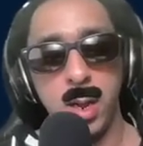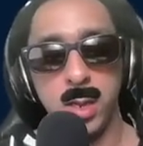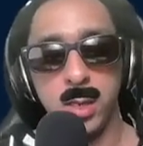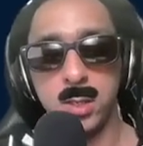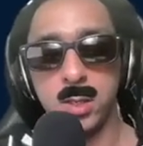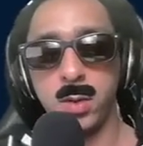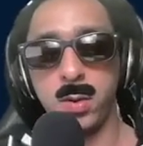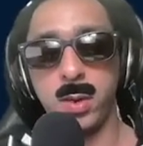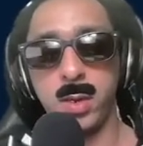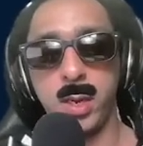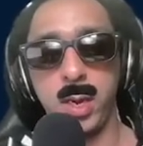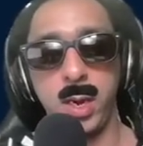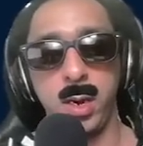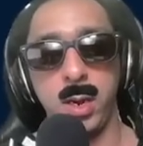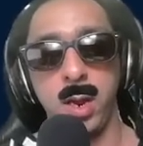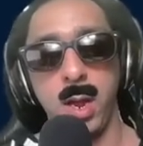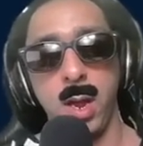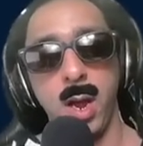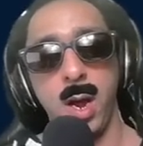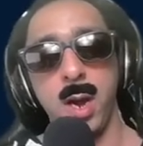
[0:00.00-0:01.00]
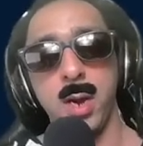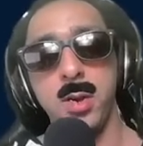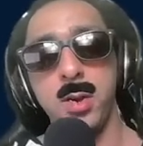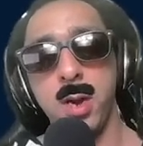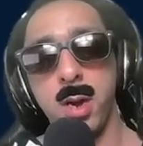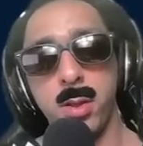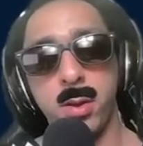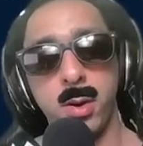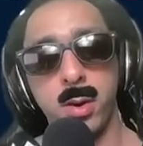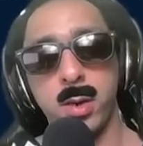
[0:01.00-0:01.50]
So again,
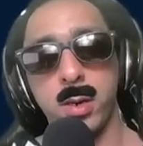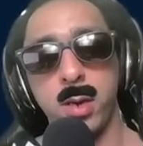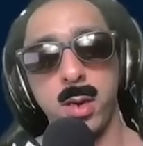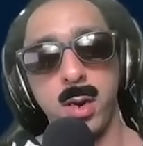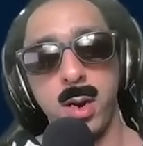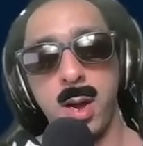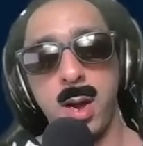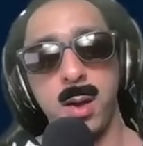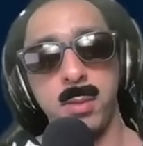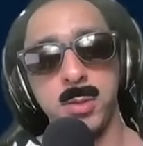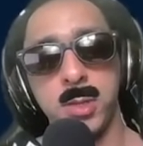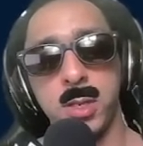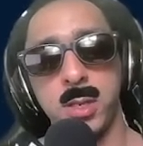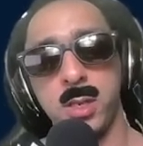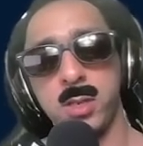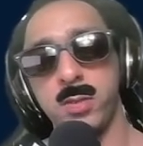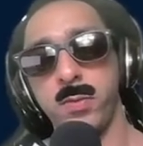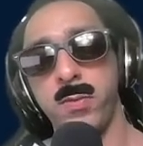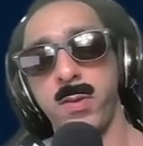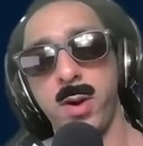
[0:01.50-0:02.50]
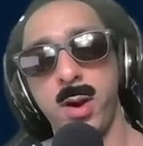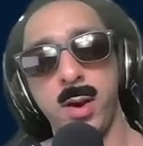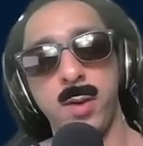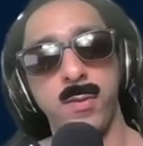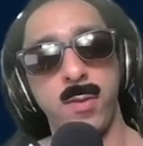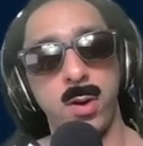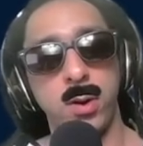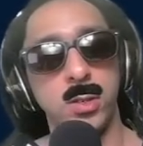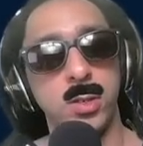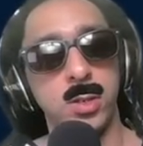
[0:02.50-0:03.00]
another good option that's very
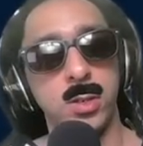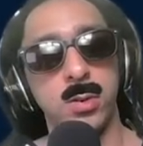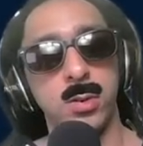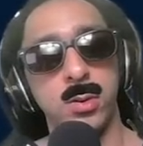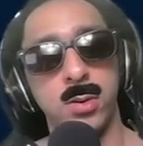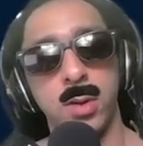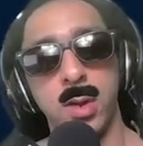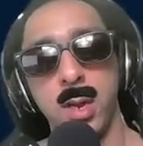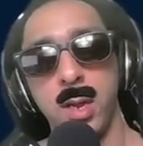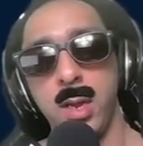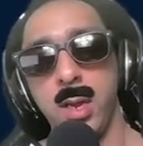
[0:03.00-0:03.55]
versatile.